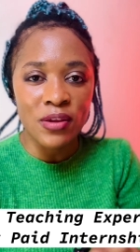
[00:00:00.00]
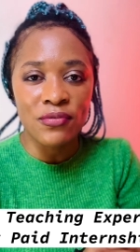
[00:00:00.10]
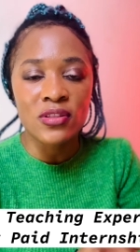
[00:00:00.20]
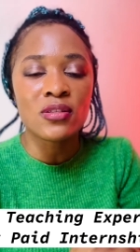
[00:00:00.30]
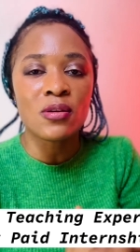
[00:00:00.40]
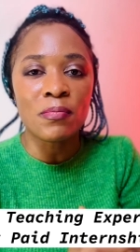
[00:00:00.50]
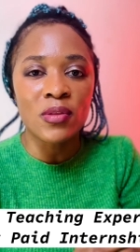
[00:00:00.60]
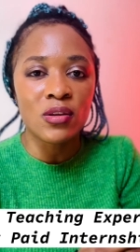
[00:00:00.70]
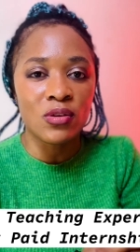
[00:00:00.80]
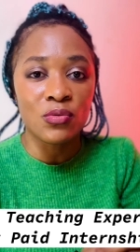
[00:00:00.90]
if it's
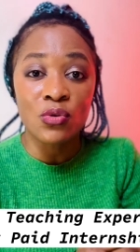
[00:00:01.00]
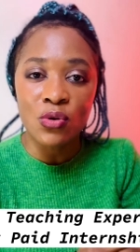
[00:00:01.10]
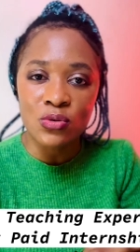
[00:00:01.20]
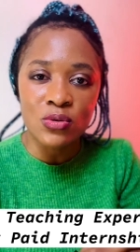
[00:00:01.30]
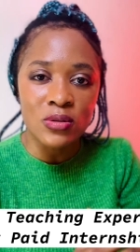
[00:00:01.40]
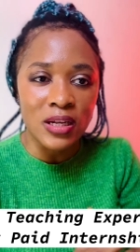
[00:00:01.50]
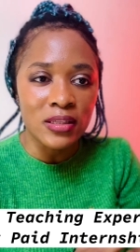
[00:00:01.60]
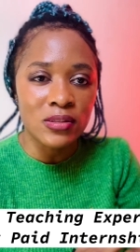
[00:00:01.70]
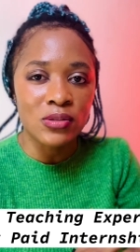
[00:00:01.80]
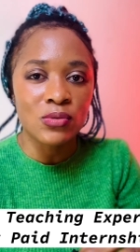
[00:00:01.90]
something you'd also
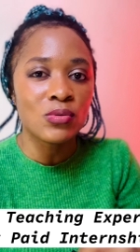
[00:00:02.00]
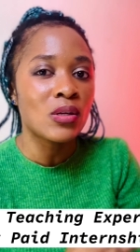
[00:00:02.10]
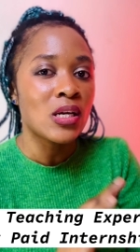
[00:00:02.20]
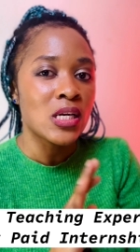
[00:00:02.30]
like to do.